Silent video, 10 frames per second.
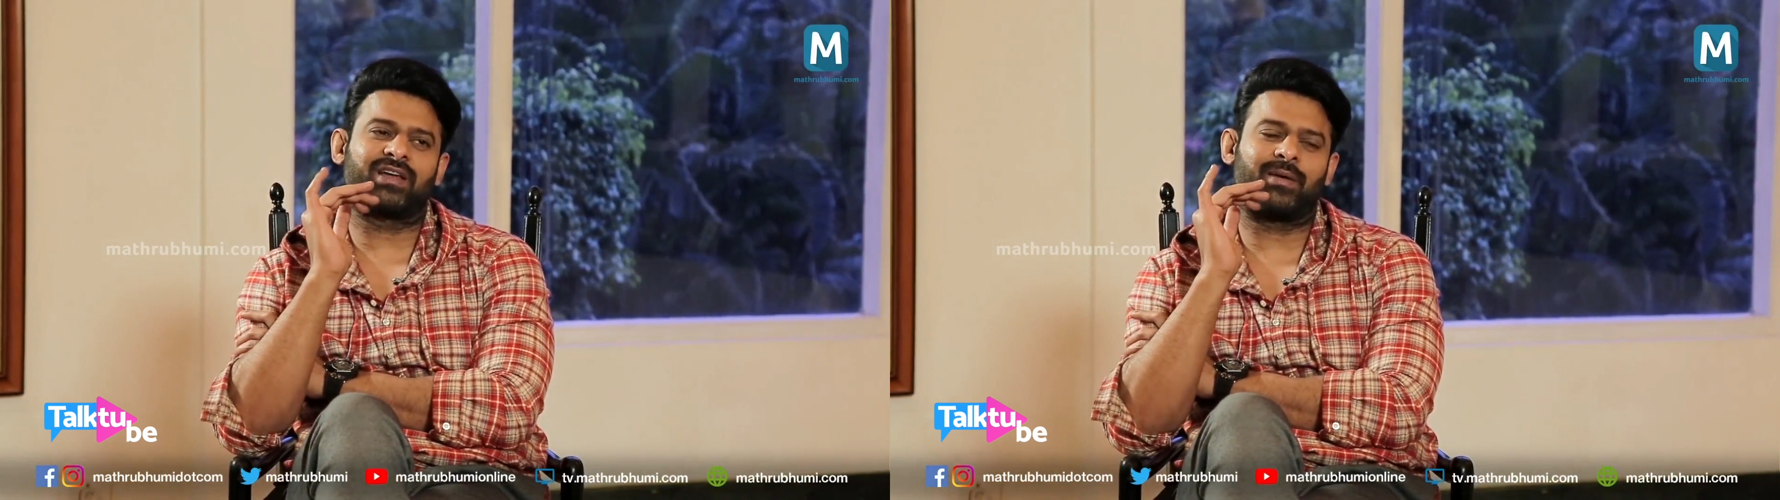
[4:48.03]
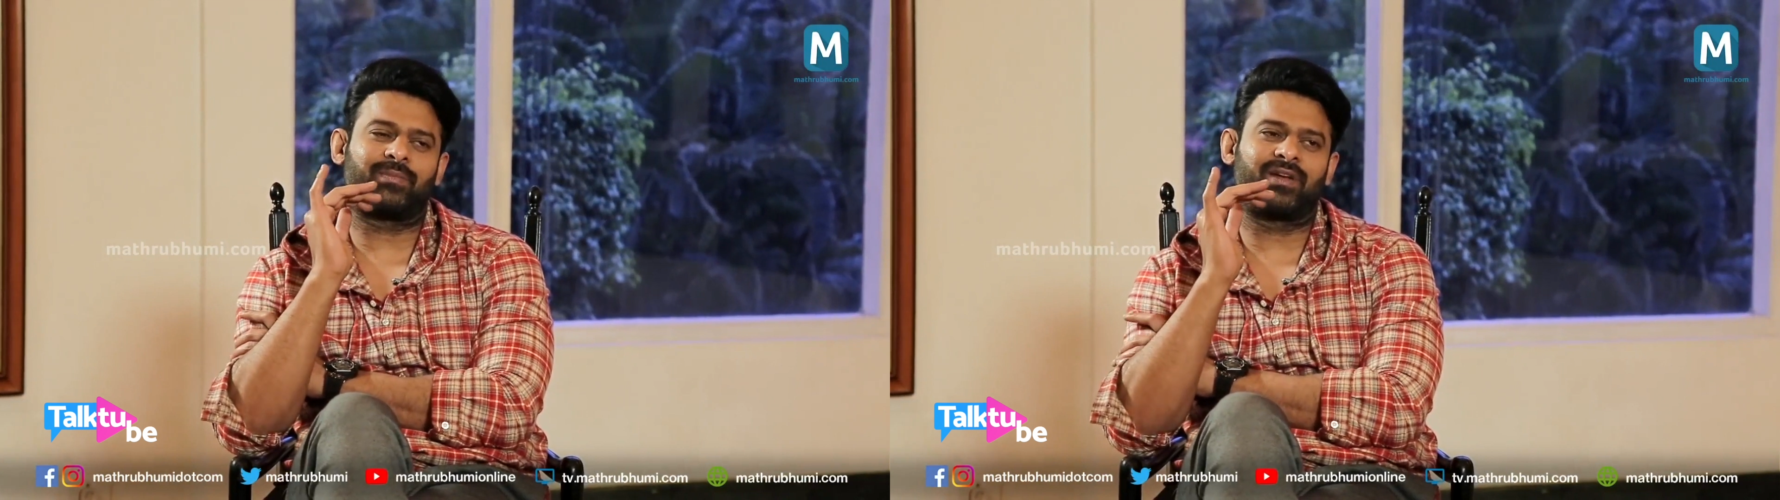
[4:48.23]

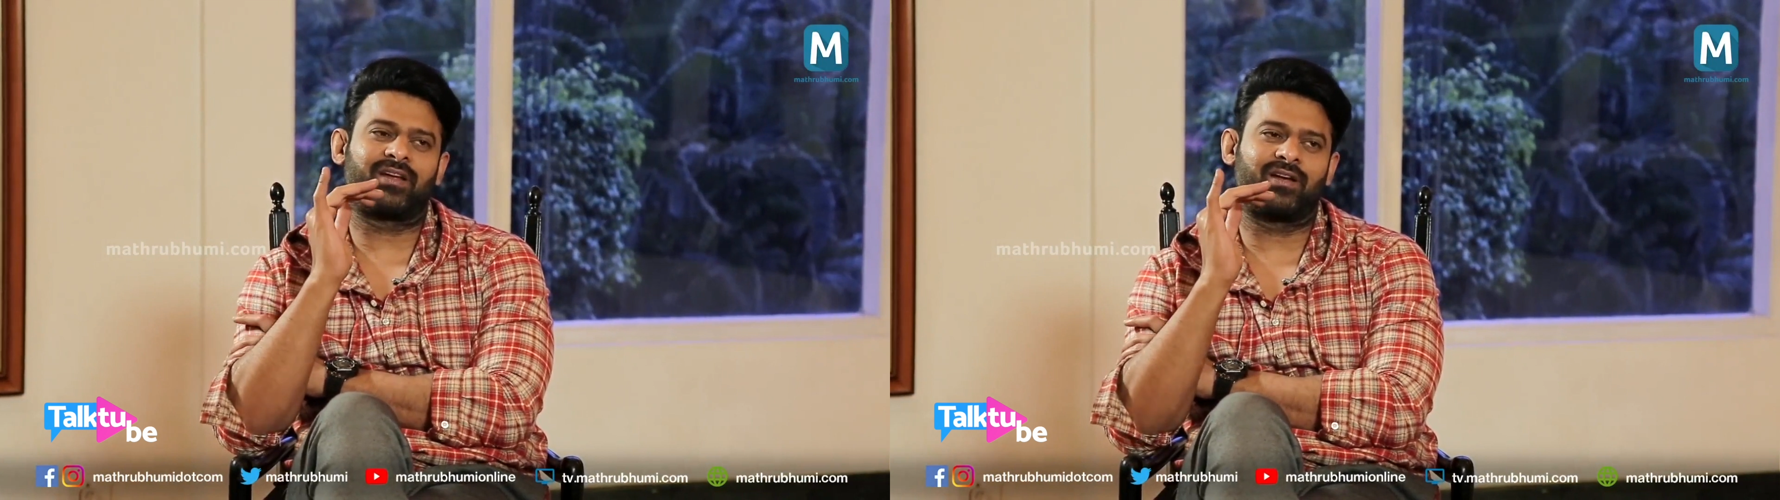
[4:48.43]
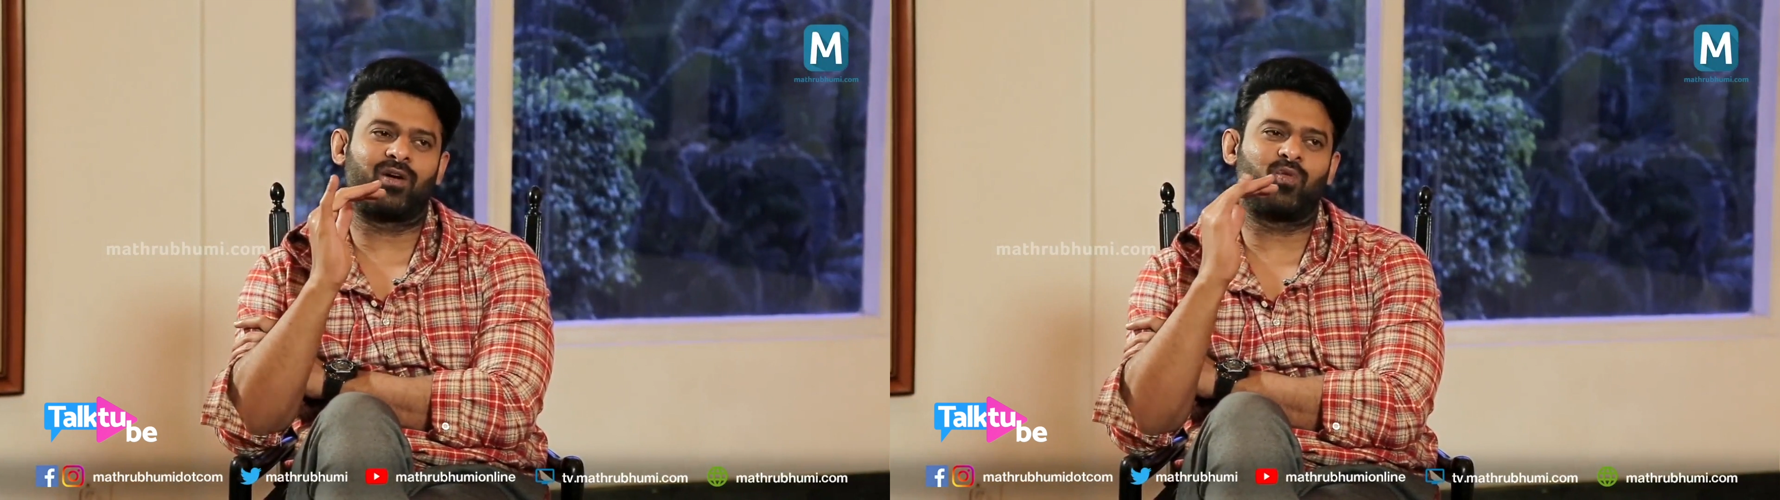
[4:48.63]

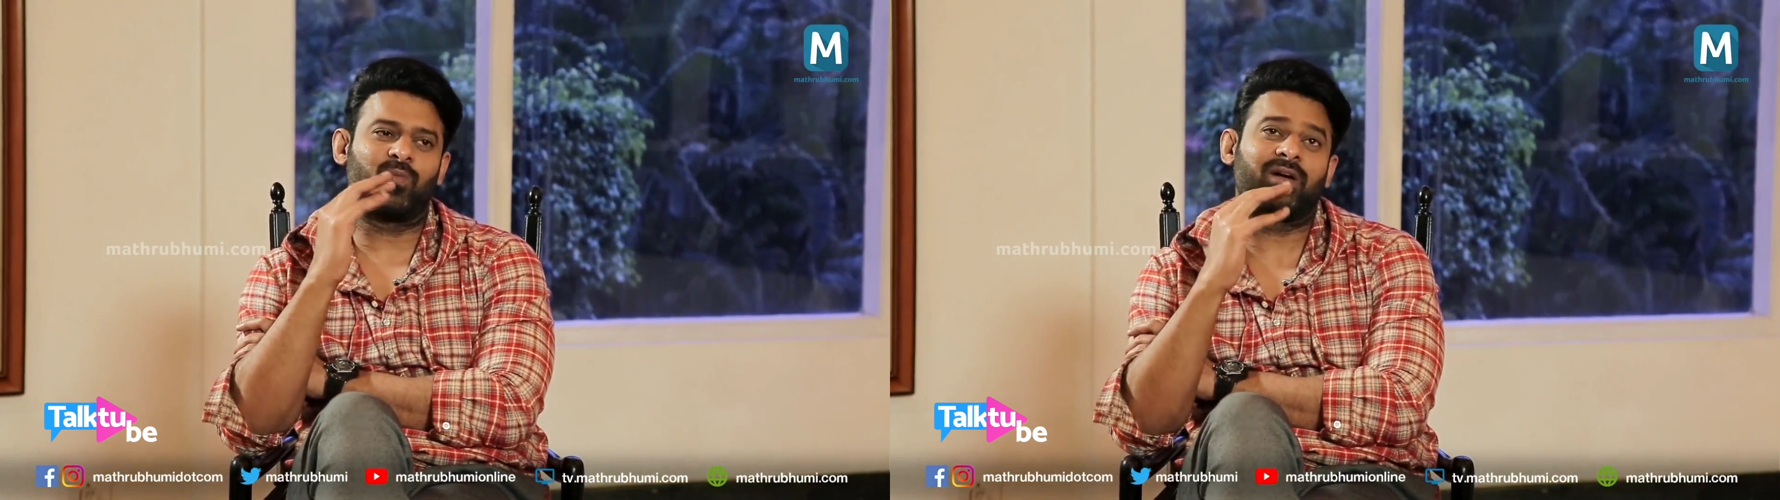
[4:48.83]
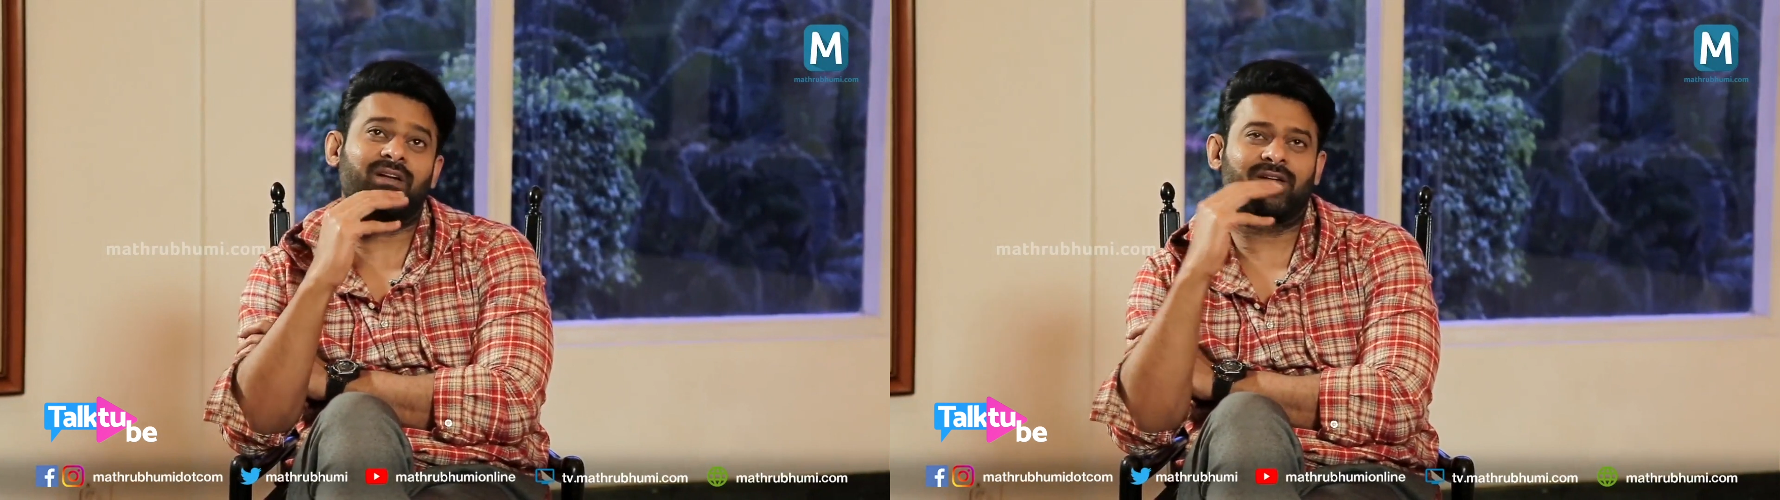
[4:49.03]
happening now,
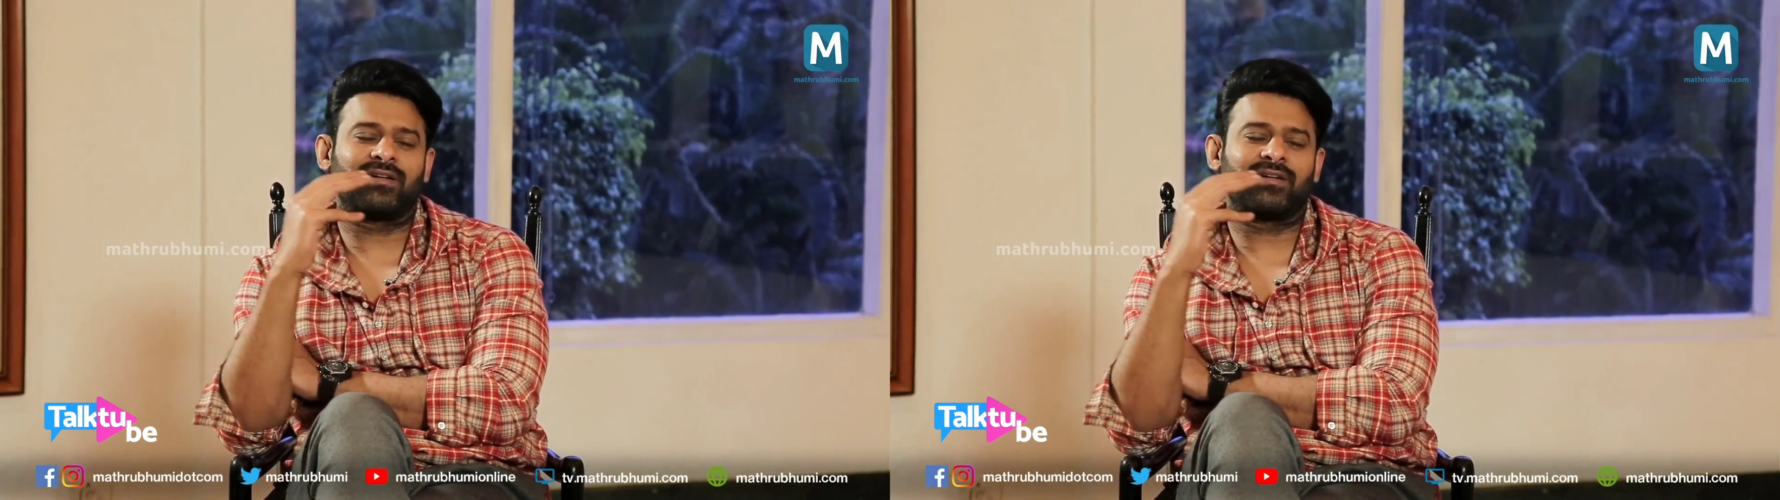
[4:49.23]
but